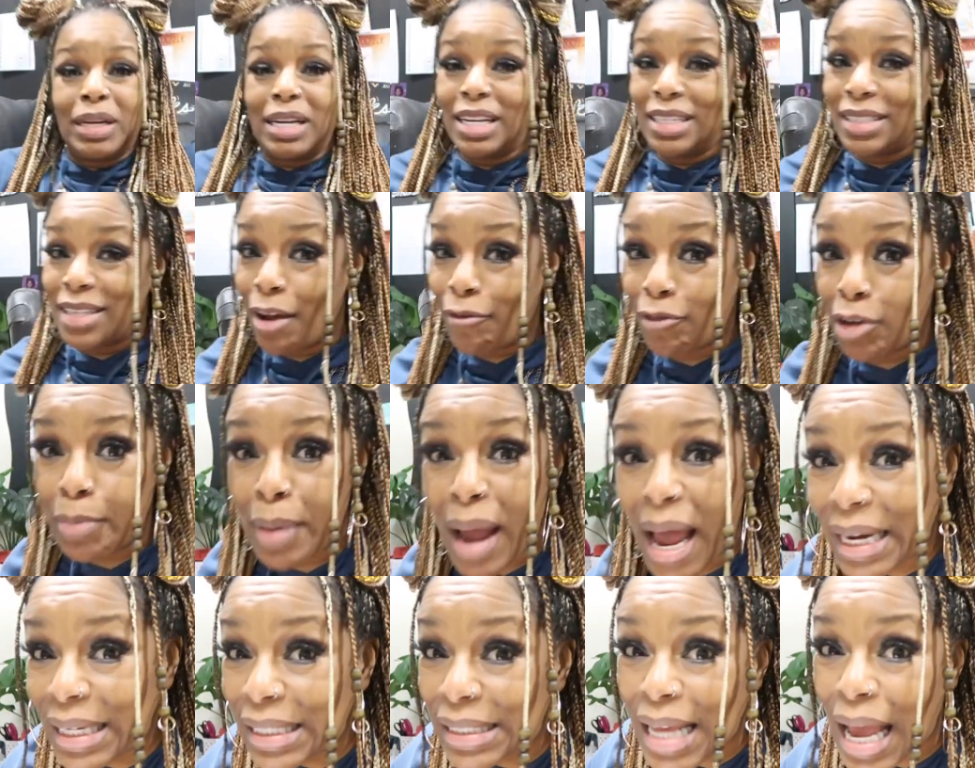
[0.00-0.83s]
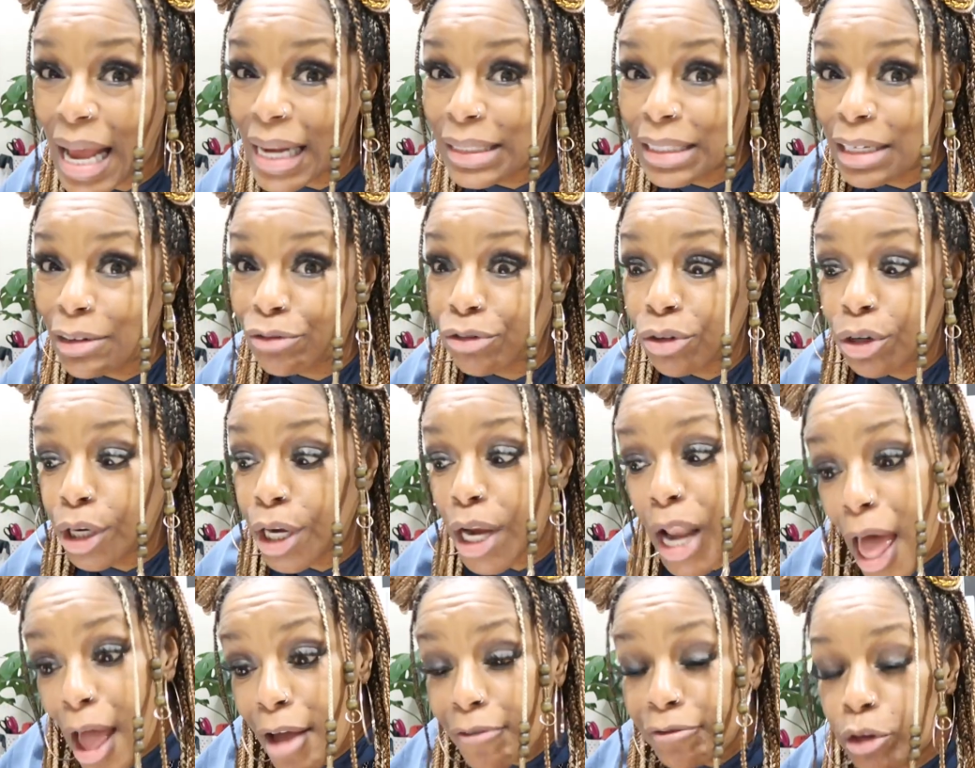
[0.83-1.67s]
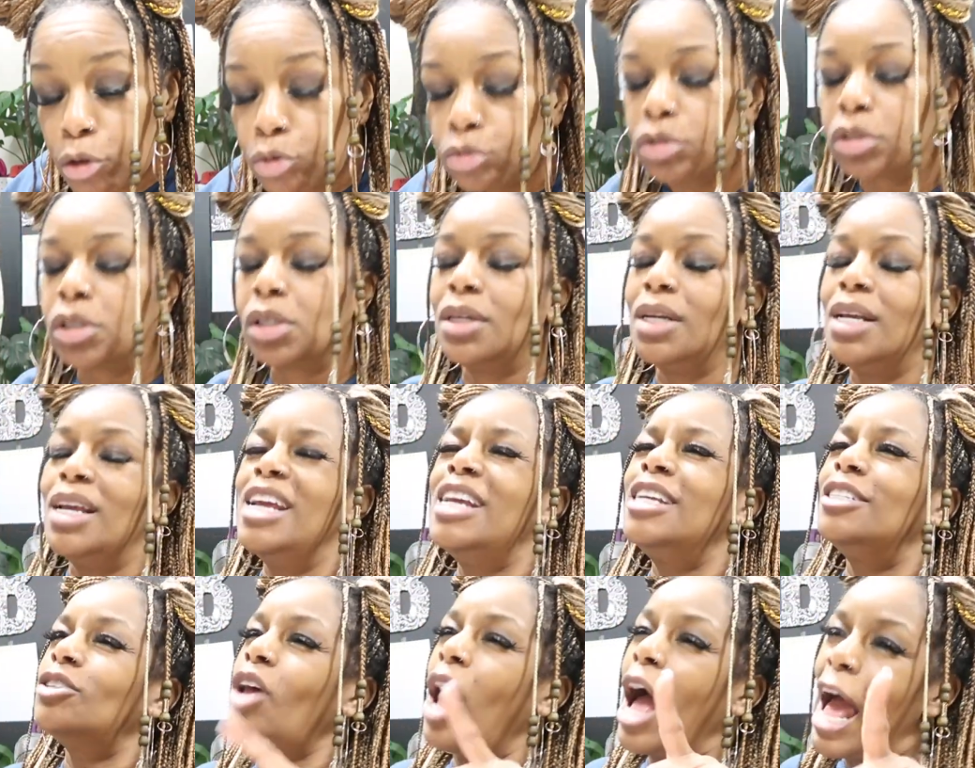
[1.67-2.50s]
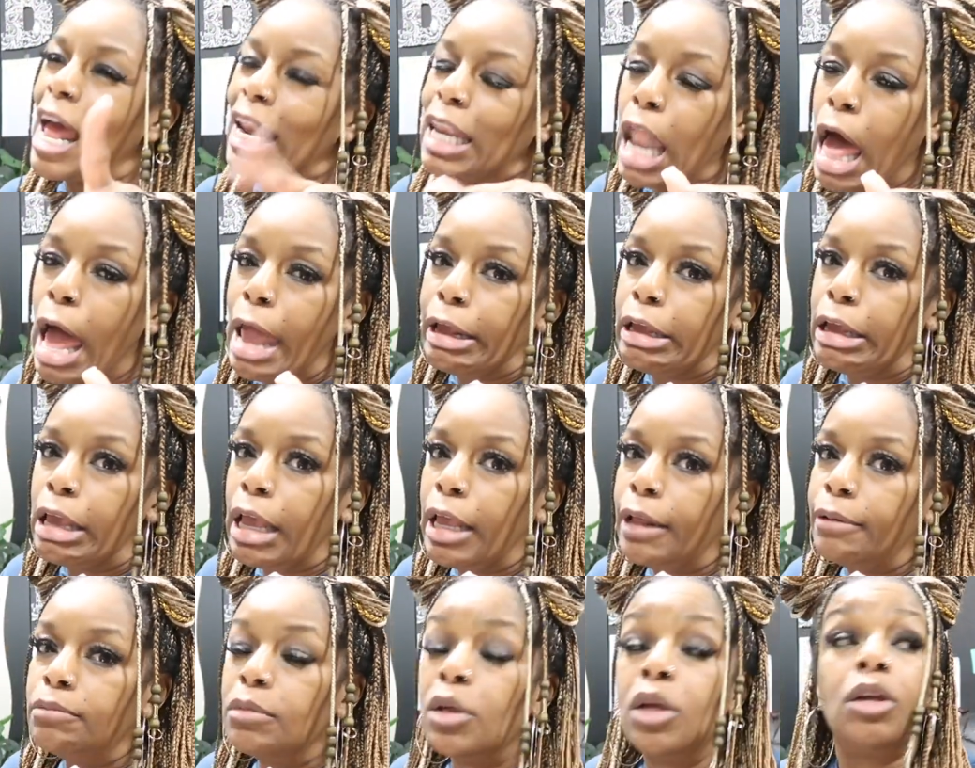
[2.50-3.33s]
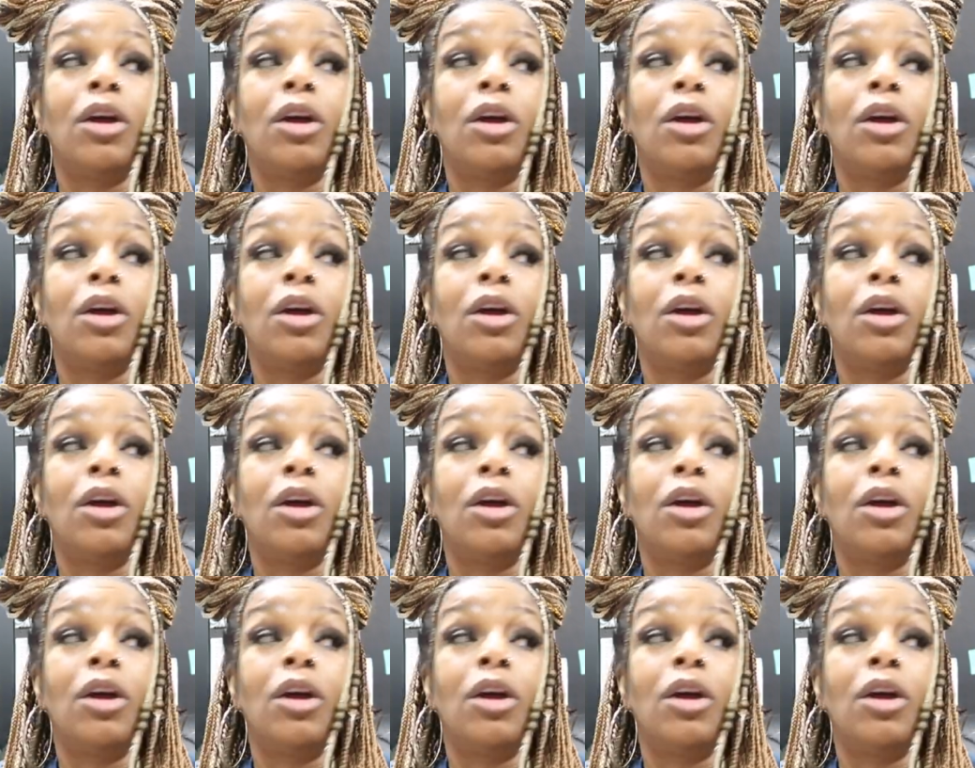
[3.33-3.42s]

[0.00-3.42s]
because everybody's at different levels. So I like it.